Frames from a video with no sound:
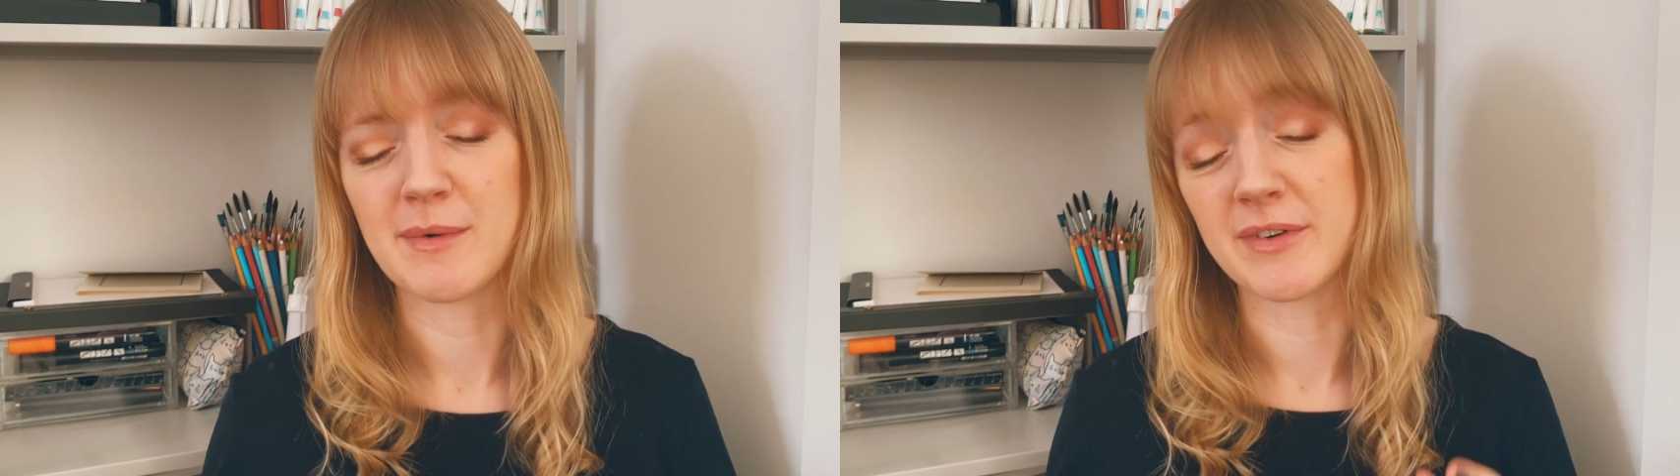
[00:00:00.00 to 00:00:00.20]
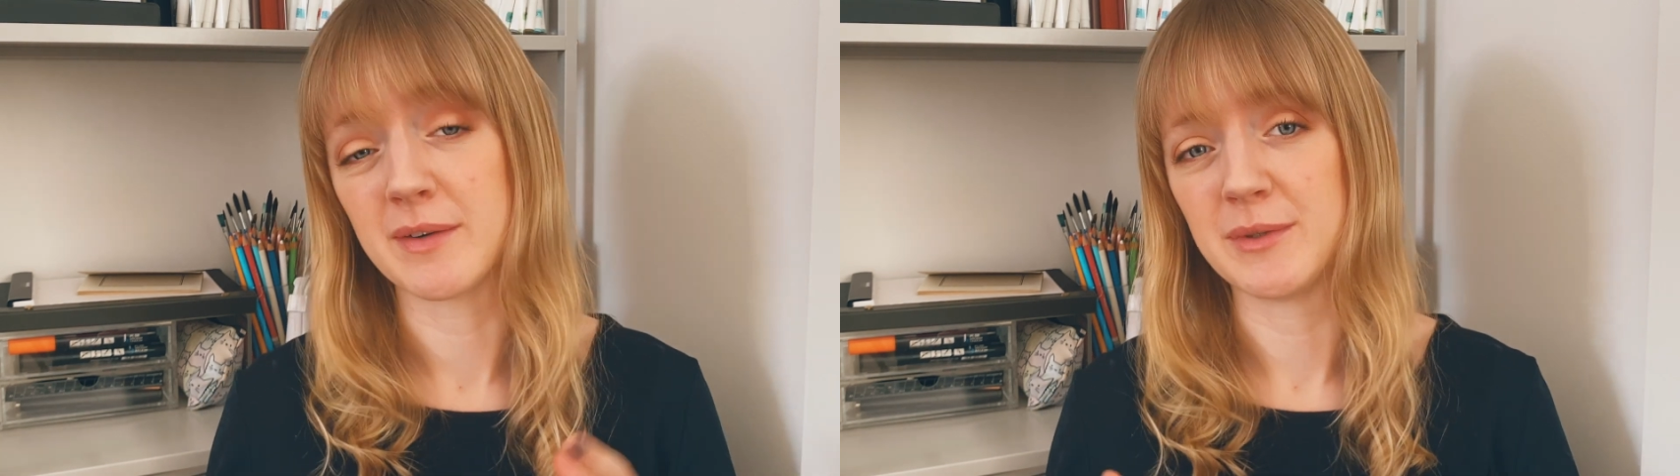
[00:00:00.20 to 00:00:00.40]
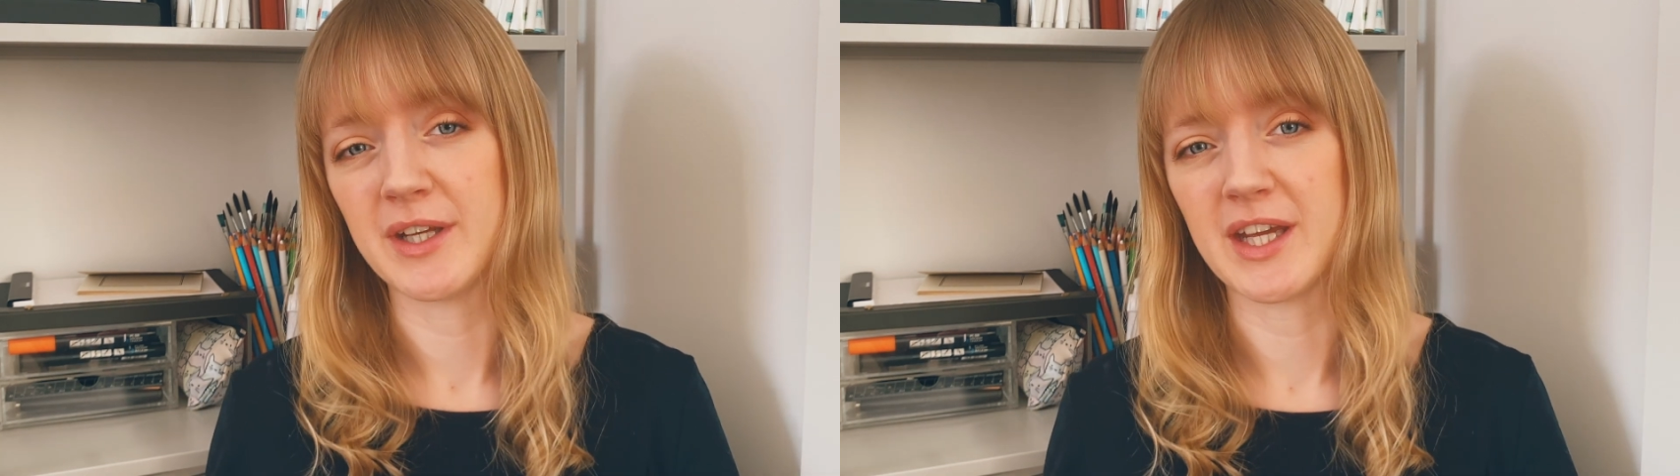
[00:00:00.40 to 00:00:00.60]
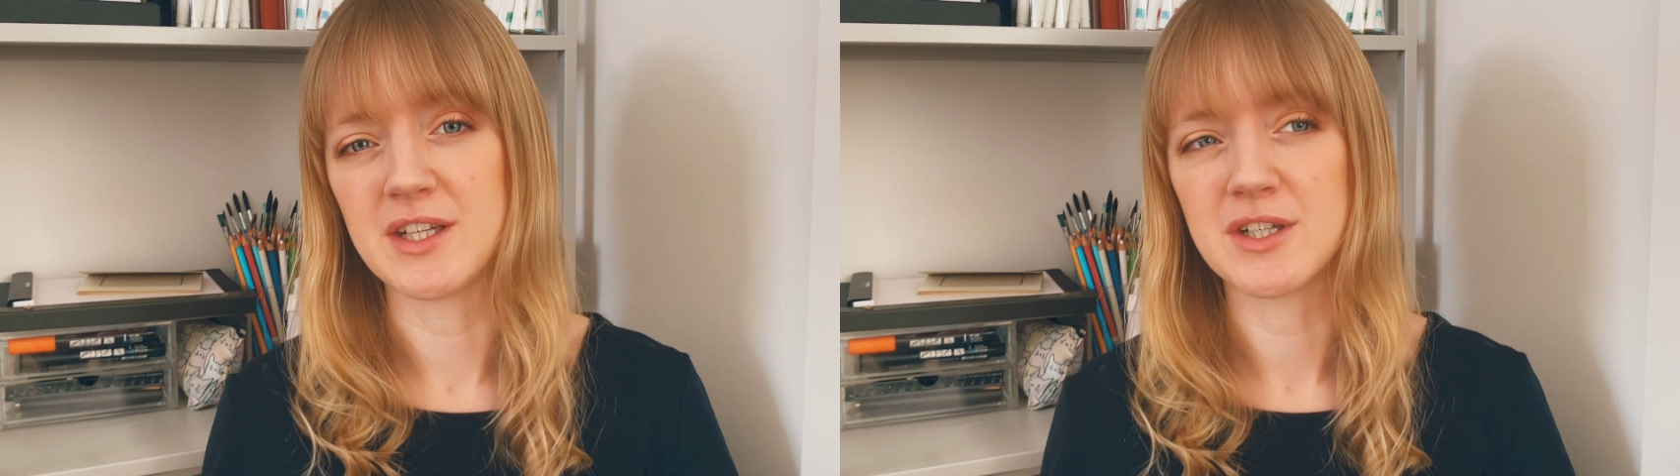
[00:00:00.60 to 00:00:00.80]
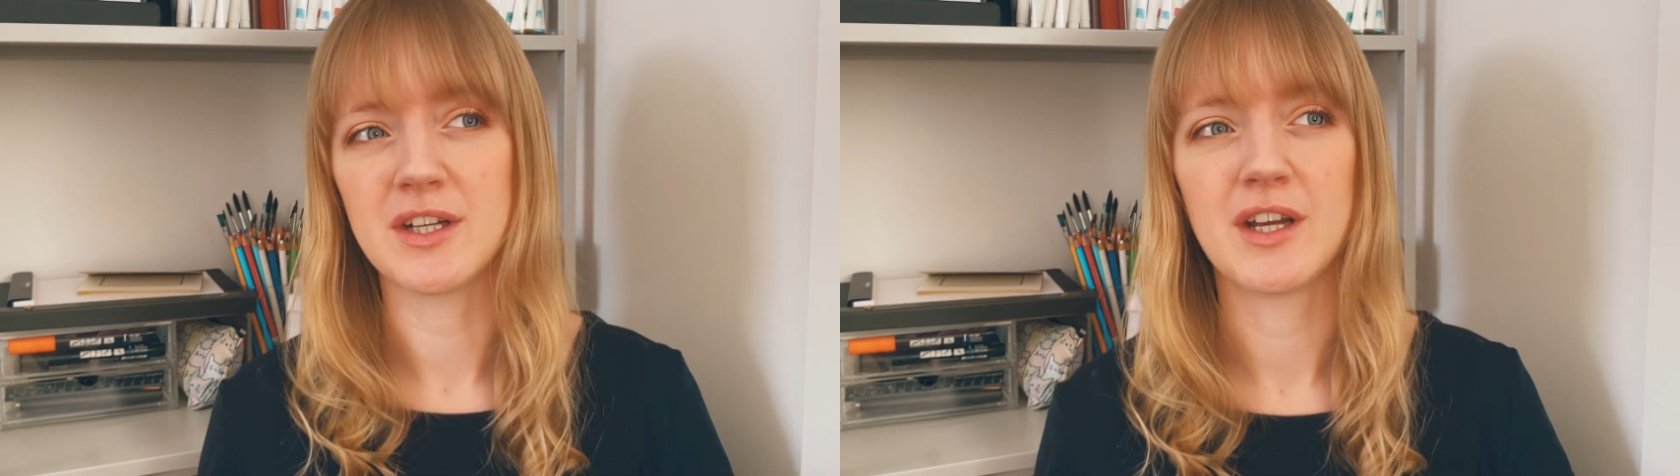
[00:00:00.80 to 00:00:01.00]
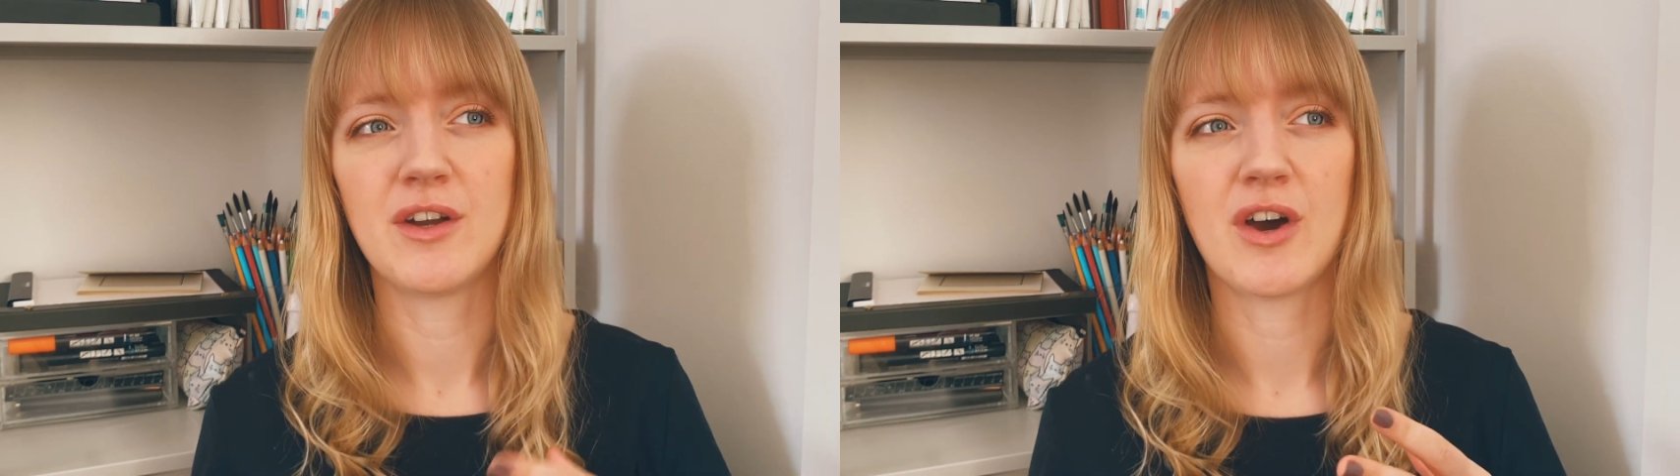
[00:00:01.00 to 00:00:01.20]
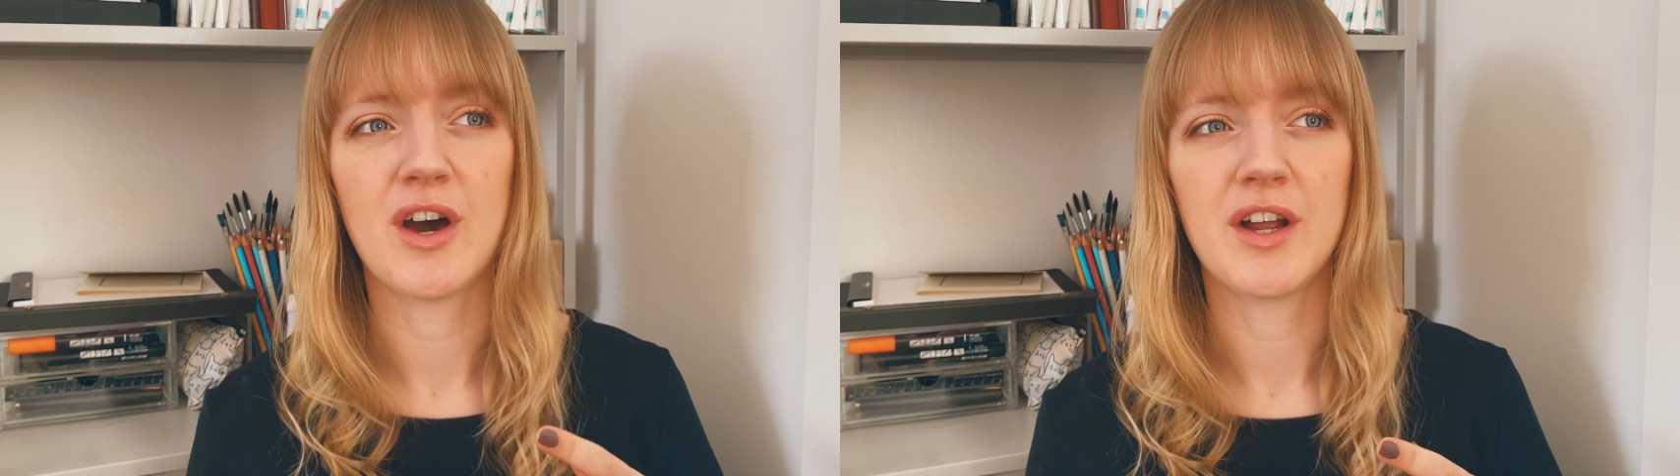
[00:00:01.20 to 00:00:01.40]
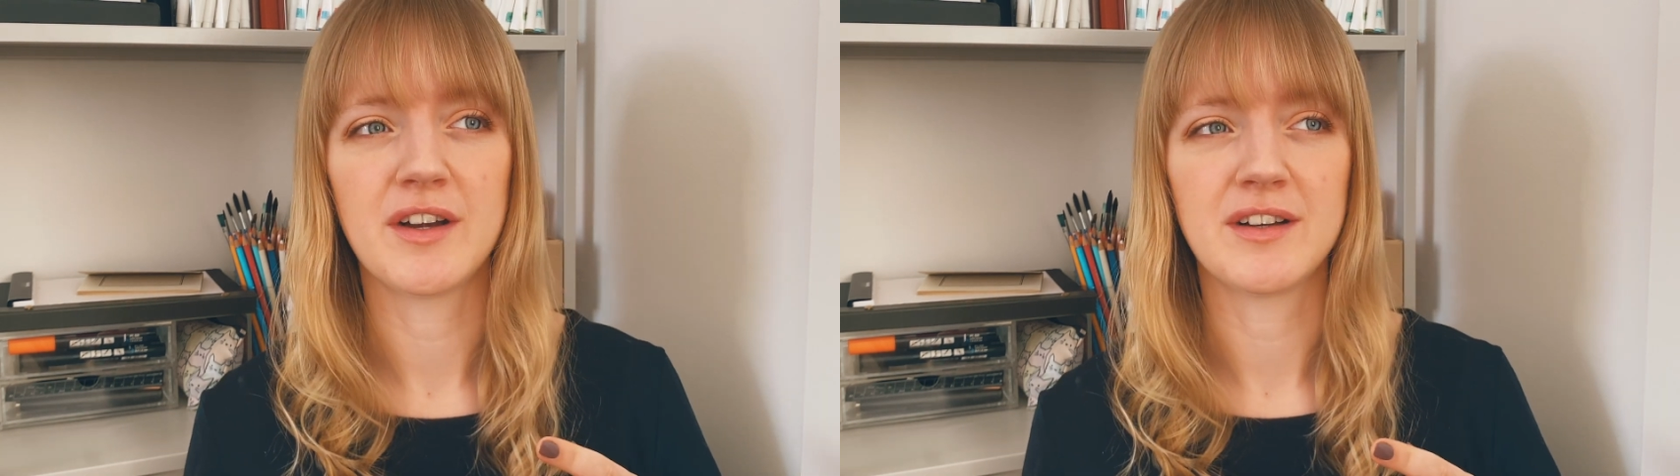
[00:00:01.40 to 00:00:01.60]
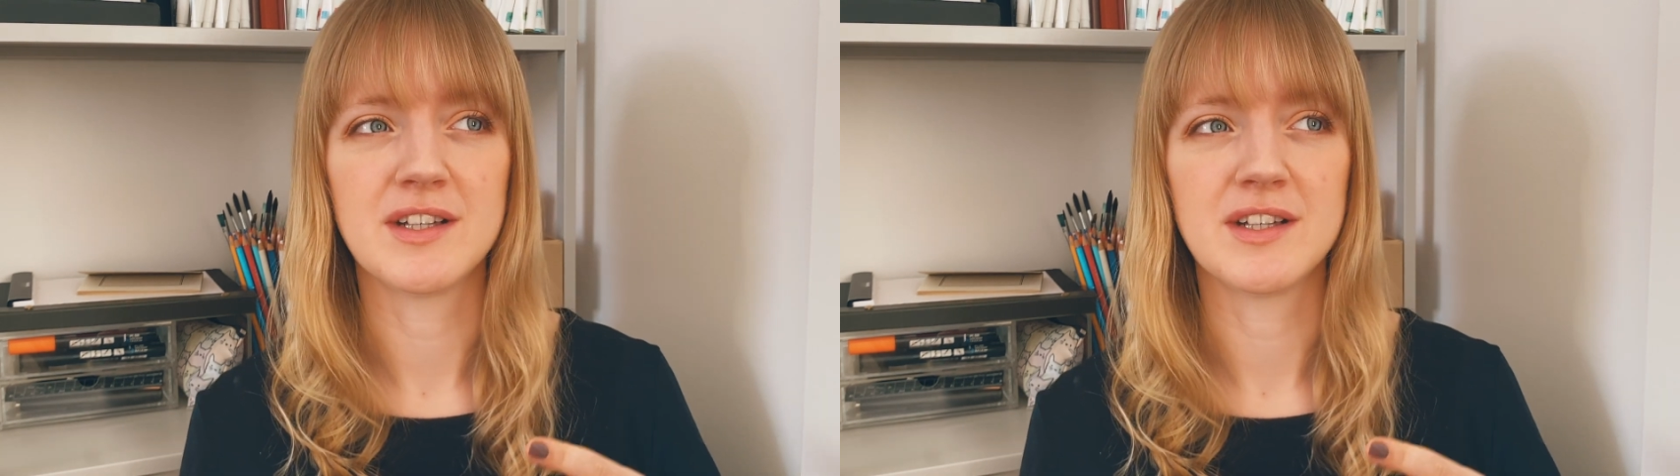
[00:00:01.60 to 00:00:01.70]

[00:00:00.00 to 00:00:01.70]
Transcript: of communication and not